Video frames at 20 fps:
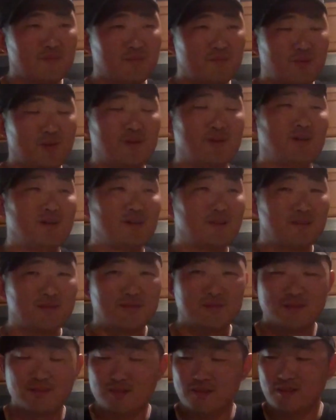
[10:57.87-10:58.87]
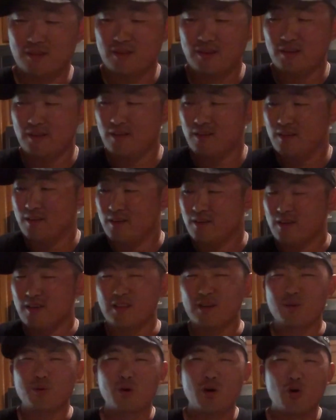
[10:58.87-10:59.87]

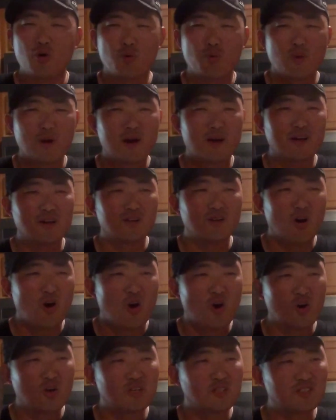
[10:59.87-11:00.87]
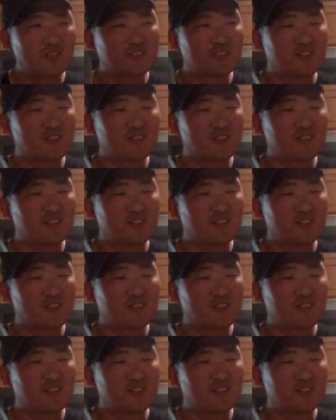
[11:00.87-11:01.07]
They were all wearing orange